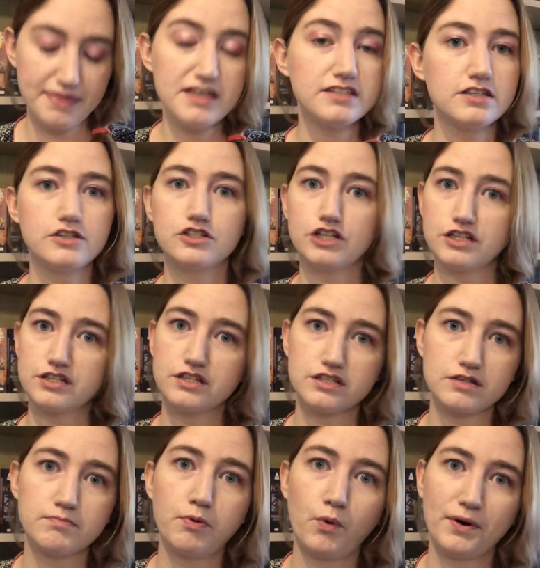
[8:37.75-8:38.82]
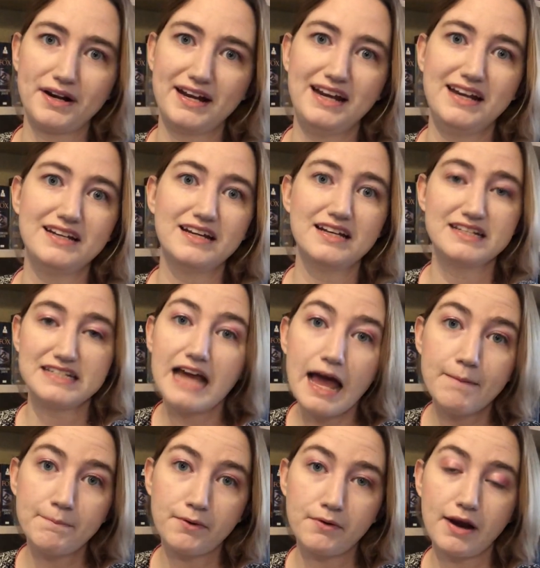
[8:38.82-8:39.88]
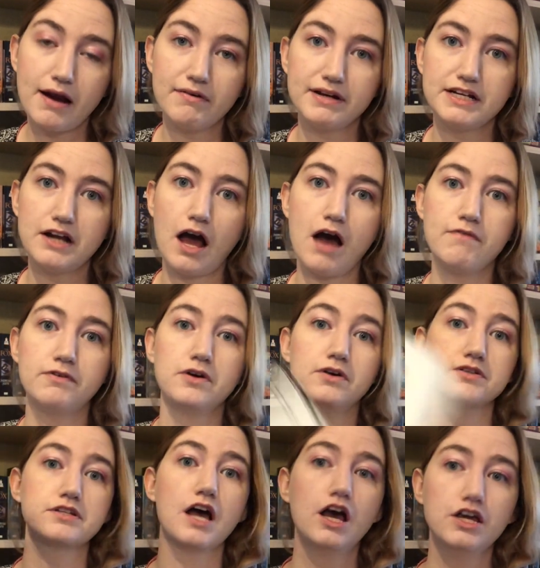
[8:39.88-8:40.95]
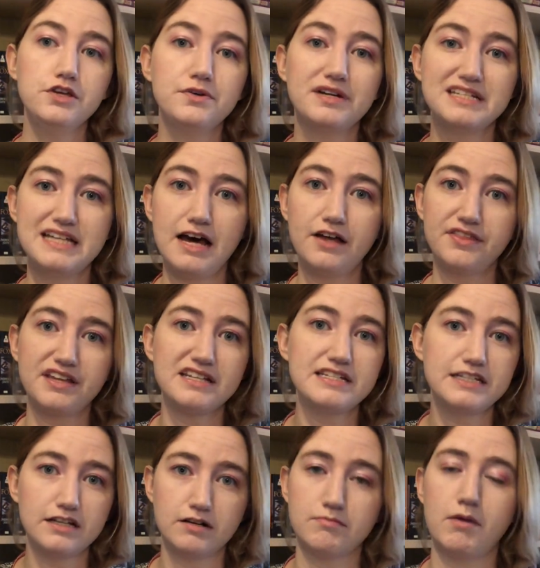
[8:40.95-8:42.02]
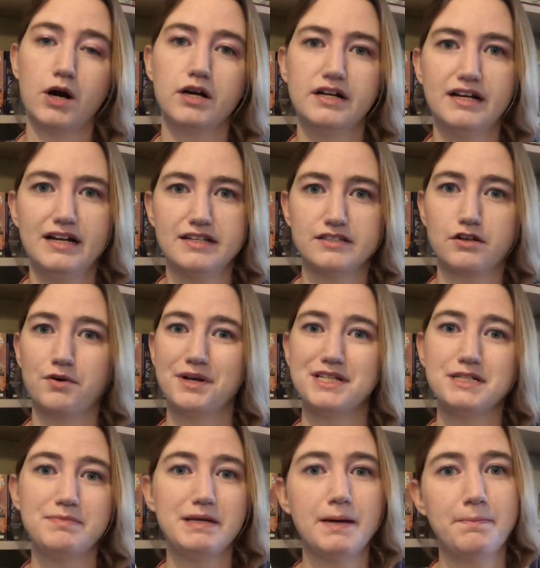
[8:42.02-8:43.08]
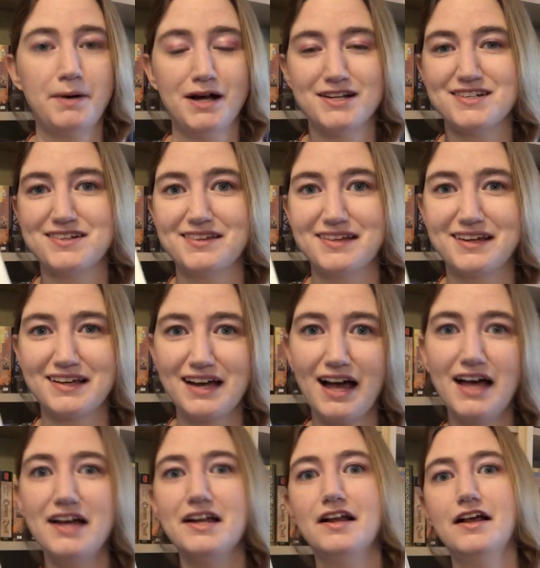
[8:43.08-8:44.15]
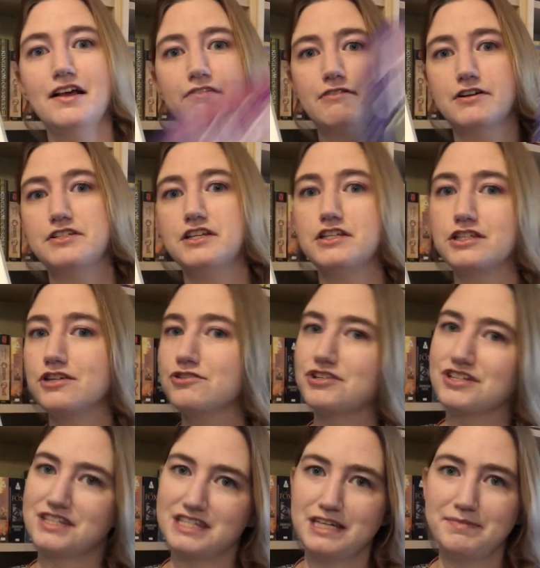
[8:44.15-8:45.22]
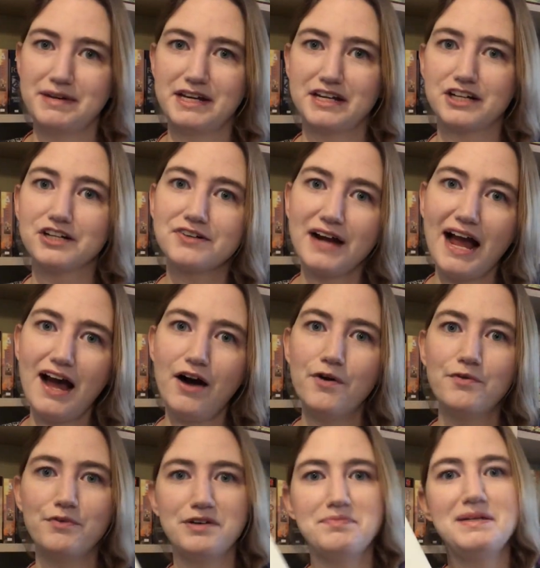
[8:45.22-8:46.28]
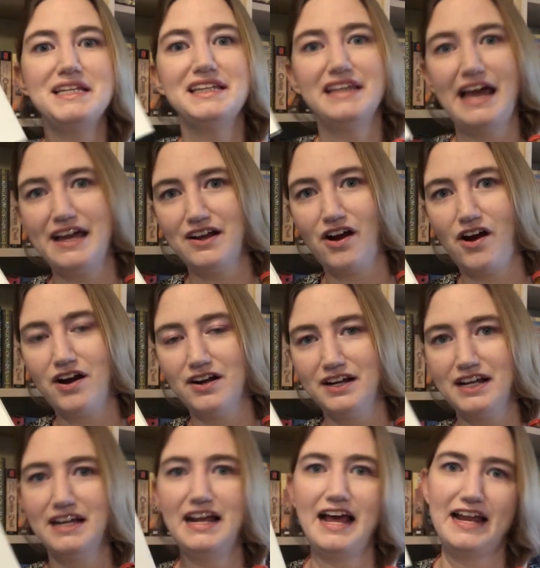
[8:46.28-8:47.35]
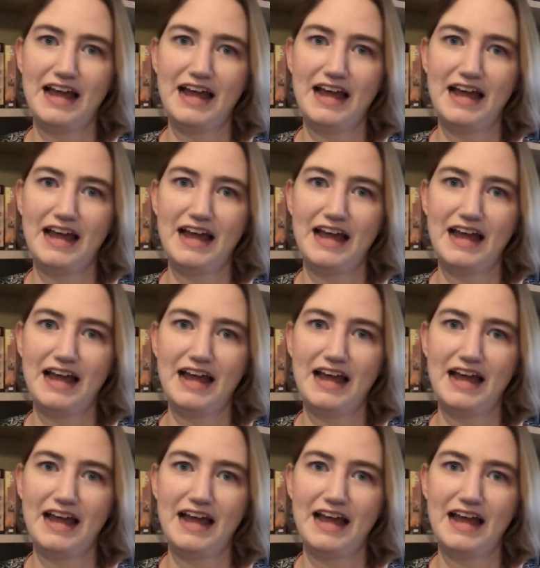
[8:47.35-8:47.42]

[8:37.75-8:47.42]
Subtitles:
this is just as important in contemporary novels. You can tell that Dear Martin is going to be a punch in the gut versus You Should See Me in a Crown would be lighthearted and